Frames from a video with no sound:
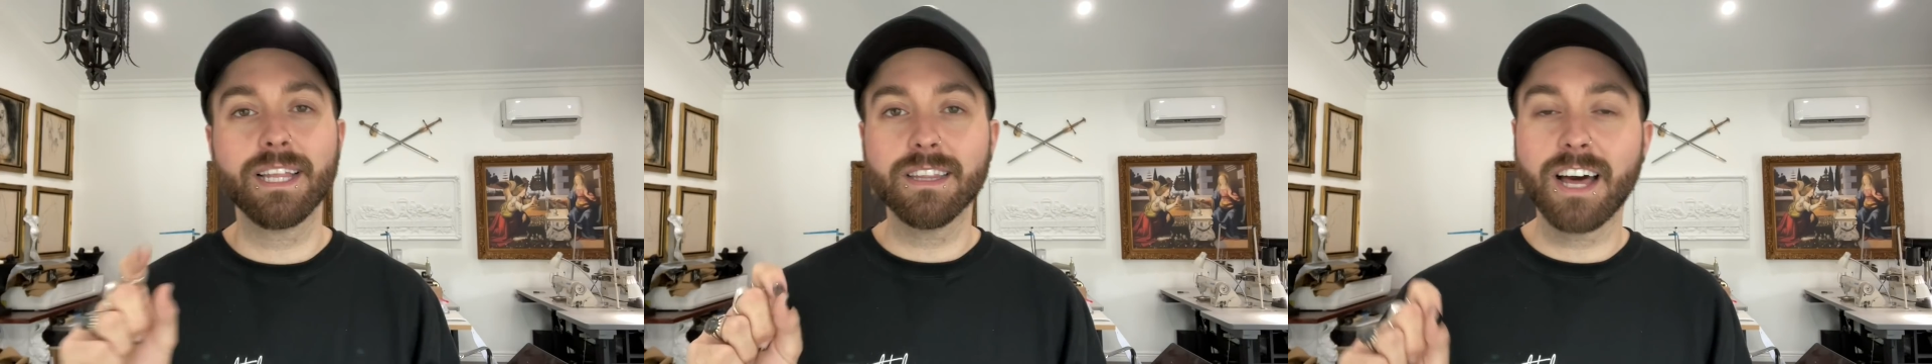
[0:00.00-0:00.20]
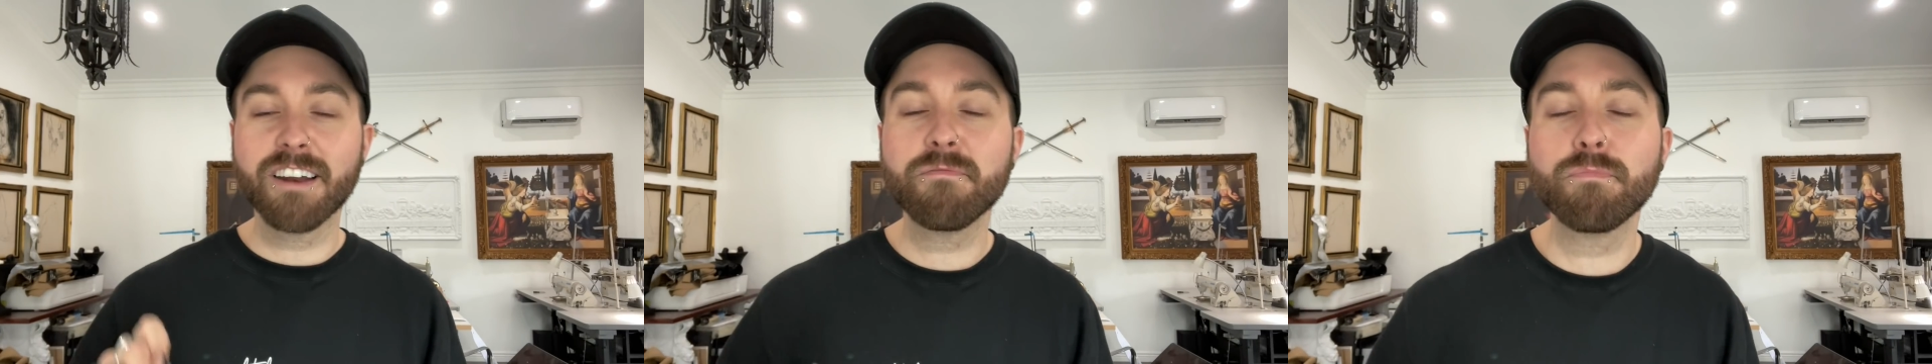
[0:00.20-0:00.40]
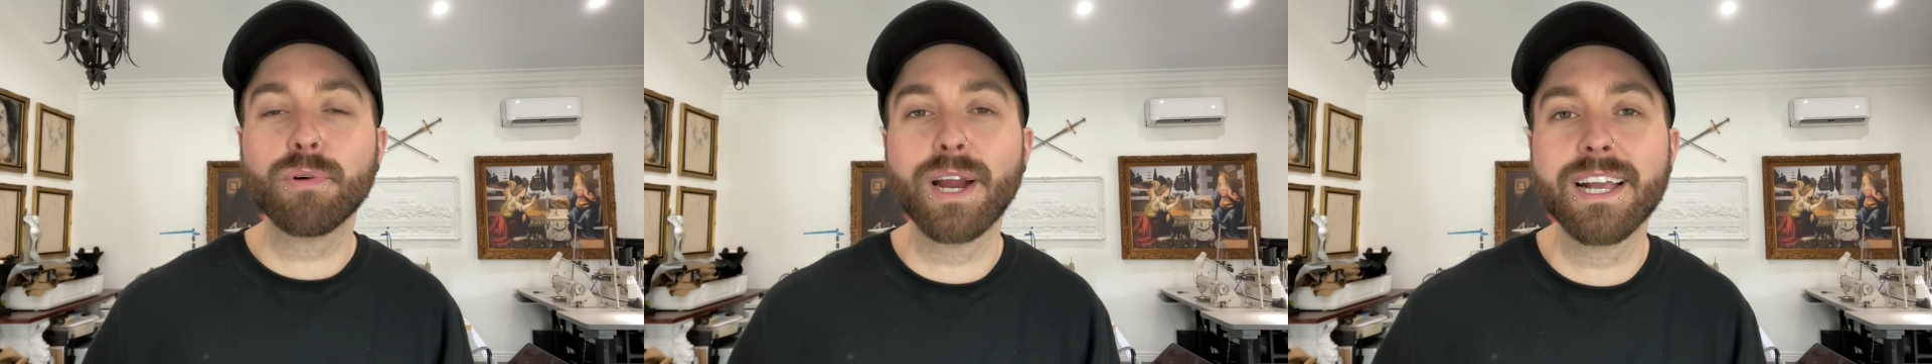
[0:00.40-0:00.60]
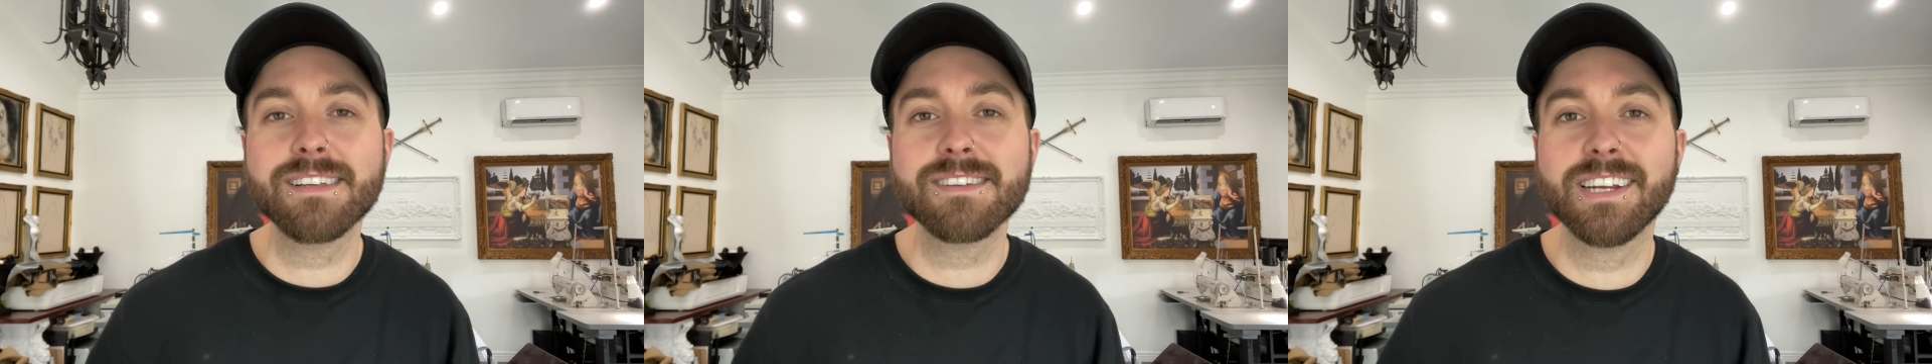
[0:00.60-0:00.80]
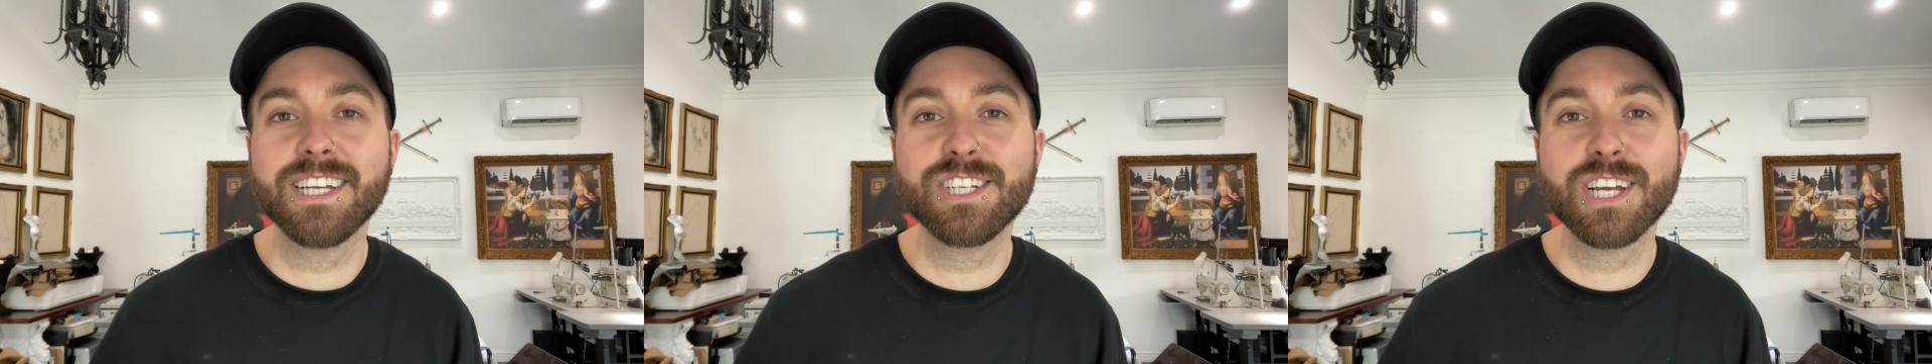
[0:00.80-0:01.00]
lot of pranks
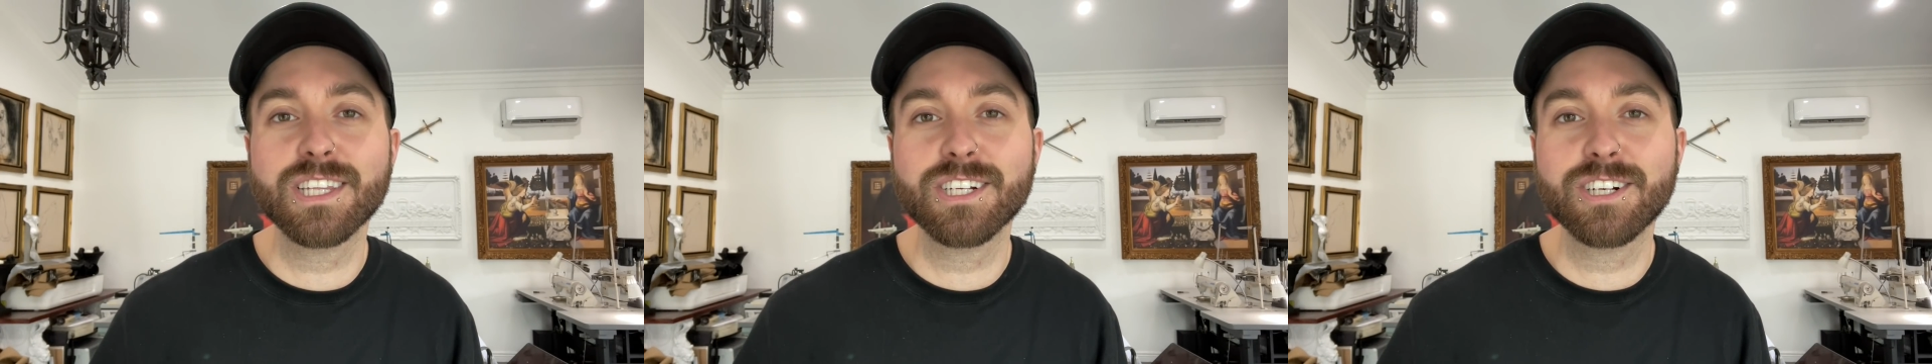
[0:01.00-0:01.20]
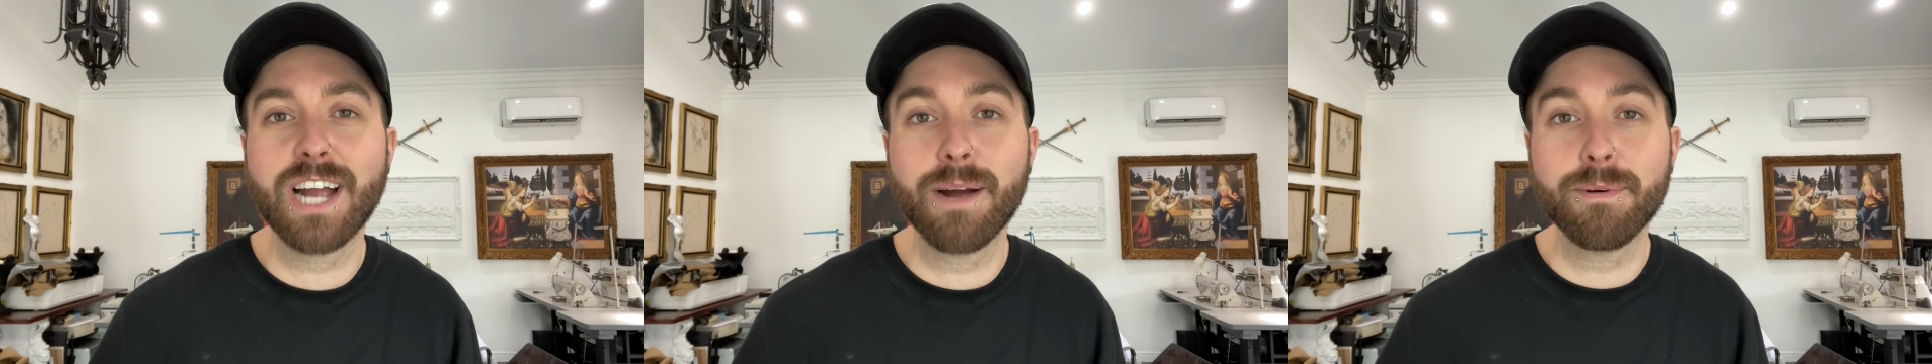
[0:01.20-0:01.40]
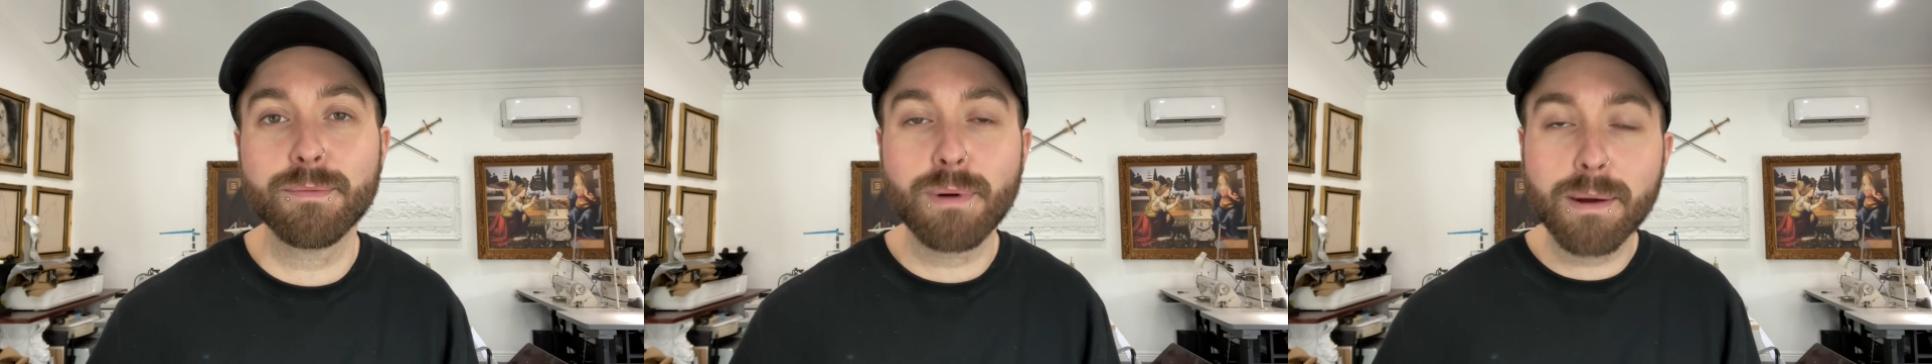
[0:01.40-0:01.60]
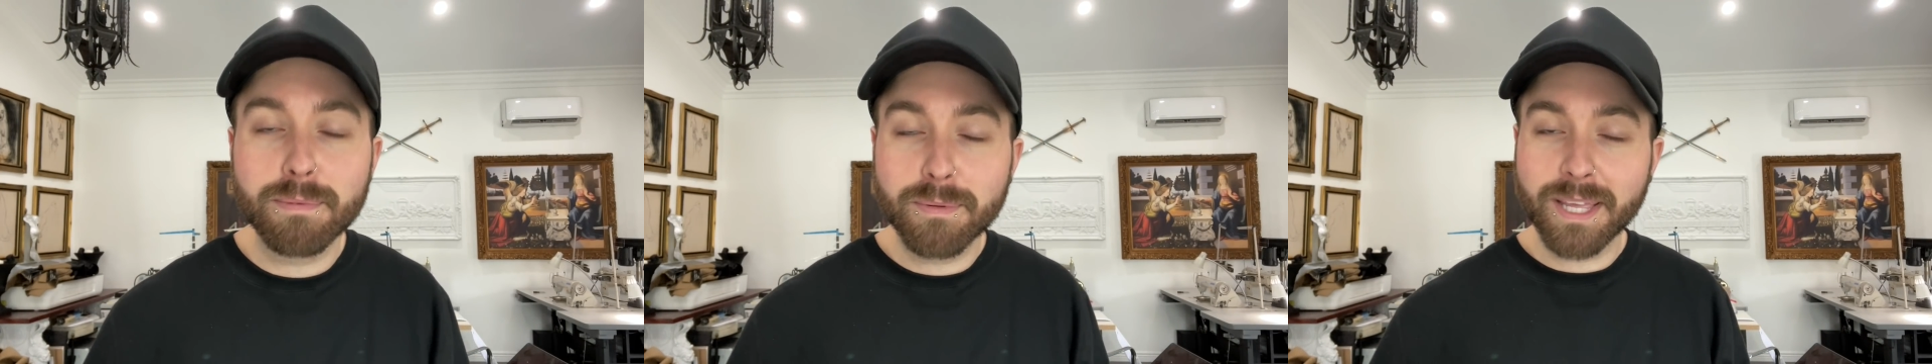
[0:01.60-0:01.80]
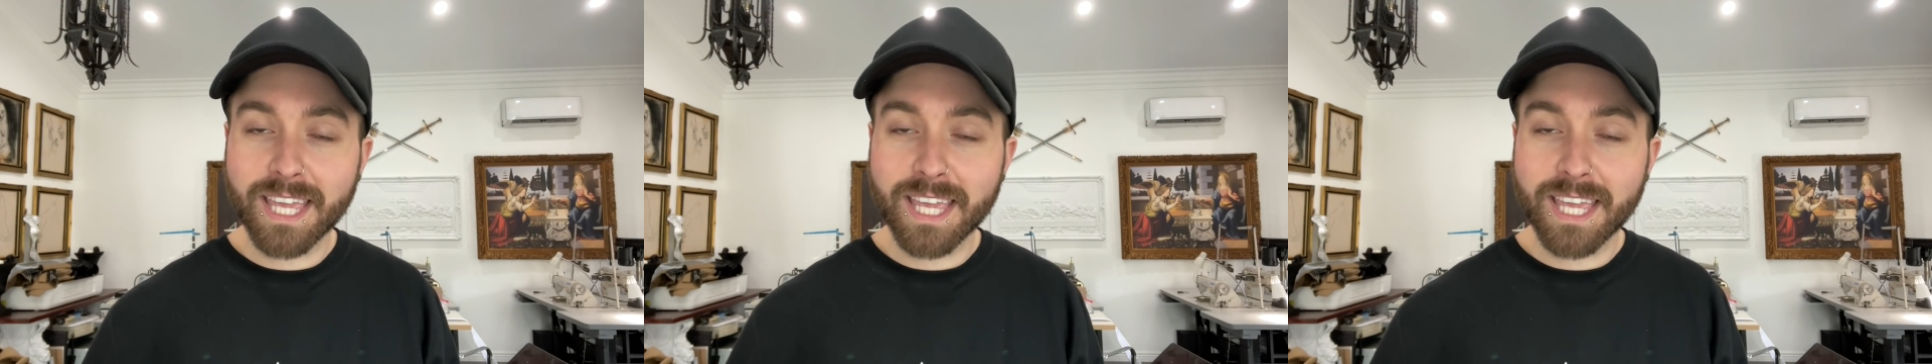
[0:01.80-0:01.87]
on each other. I would probably